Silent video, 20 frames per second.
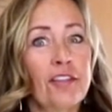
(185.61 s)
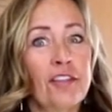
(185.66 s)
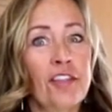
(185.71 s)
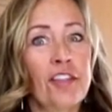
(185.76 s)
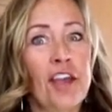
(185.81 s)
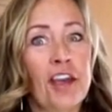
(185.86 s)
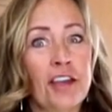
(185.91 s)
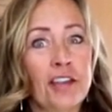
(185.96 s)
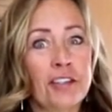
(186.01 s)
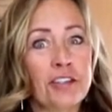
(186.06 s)

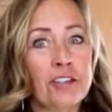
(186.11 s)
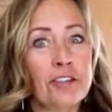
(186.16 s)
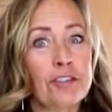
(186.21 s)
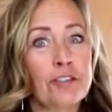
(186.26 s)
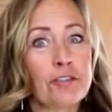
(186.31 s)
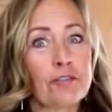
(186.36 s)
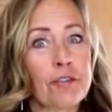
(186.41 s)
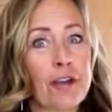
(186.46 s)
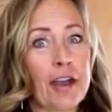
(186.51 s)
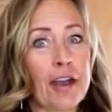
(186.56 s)
Then
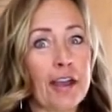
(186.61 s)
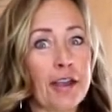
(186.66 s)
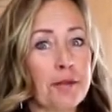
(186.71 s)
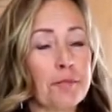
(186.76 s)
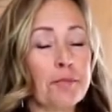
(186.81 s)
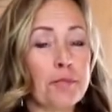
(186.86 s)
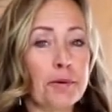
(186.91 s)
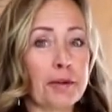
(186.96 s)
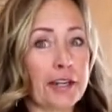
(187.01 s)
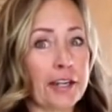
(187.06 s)

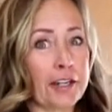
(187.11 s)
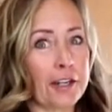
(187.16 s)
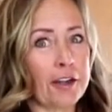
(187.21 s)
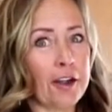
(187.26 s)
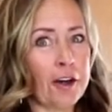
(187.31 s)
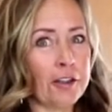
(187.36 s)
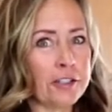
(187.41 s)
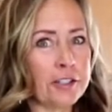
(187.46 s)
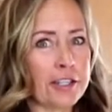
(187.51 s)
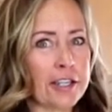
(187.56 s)
try putting it
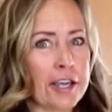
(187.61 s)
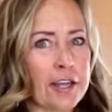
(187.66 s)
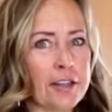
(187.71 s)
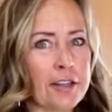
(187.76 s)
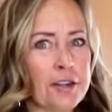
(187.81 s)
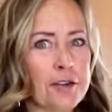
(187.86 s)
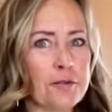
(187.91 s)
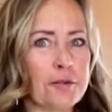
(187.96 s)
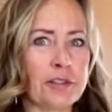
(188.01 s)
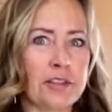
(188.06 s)
all
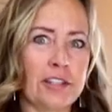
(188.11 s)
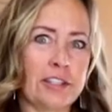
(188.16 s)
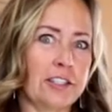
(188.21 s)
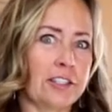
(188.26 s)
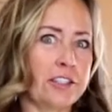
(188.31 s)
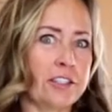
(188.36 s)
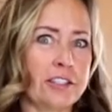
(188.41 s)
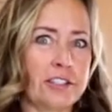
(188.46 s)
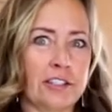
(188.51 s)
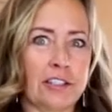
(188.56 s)
together with
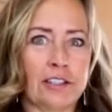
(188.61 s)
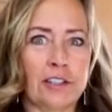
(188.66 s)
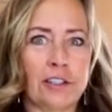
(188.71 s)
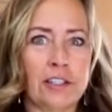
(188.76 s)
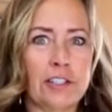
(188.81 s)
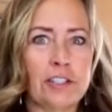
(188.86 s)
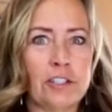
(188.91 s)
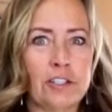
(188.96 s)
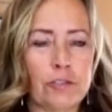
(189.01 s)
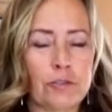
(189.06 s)
these
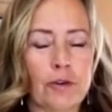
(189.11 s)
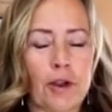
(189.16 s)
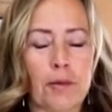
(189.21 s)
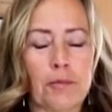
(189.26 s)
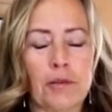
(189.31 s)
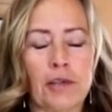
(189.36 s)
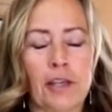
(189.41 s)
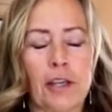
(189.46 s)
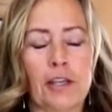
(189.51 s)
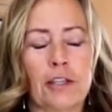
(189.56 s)
delicious
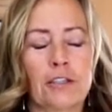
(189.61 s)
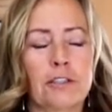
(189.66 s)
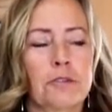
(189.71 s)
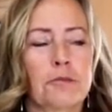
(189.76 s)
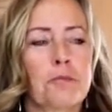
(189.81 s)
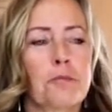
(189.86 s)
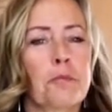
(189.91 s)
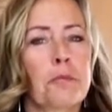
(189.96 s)
scrambled eggs.